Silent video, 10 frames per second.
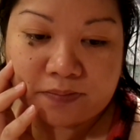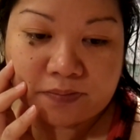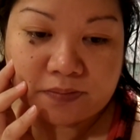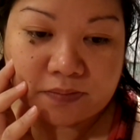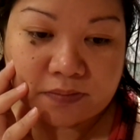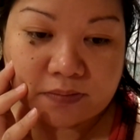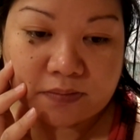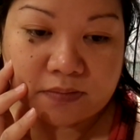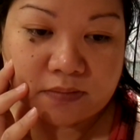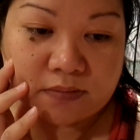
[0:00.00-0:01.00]

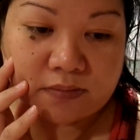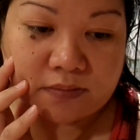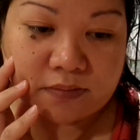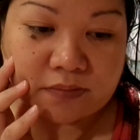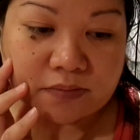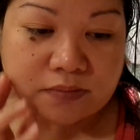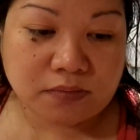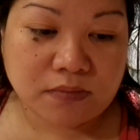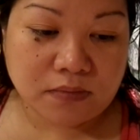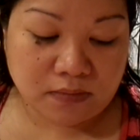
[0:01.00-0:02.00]

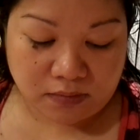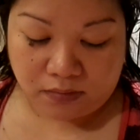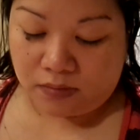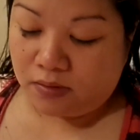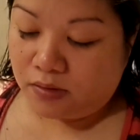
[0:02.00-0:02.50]
[no speech]